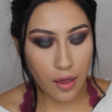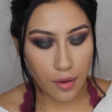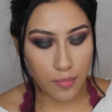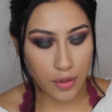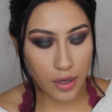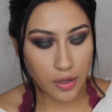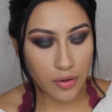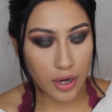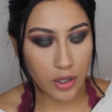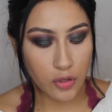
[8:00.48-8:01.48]
the color
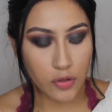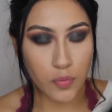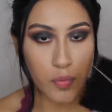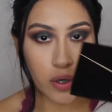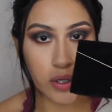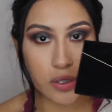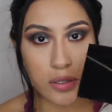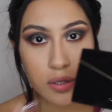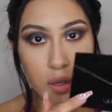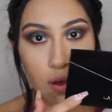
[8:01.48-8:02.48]
that I used
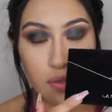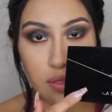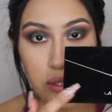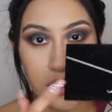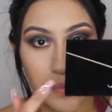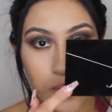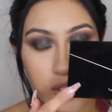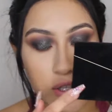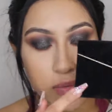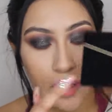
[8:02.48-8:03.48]
was on this
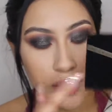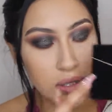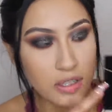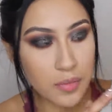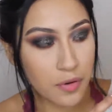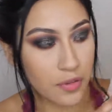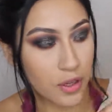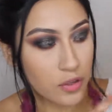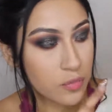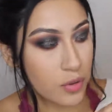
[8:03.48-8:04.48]
Prism Anastasia Beverly
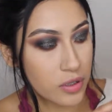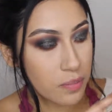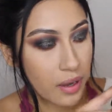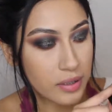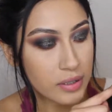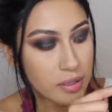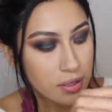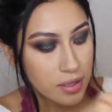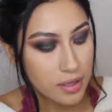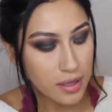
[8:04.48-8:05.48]
Hills Prism palette,
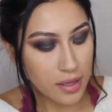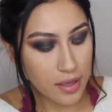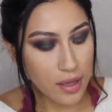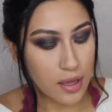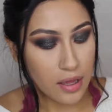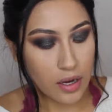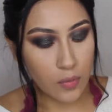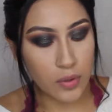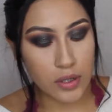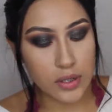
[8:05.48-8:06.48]
and
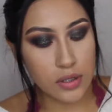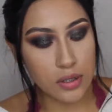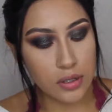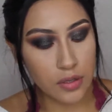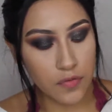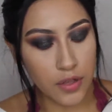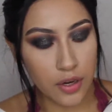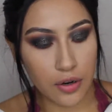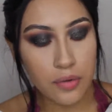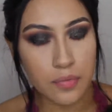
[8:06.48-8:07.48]
it was
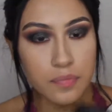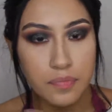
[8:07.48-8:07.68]
Sapphire.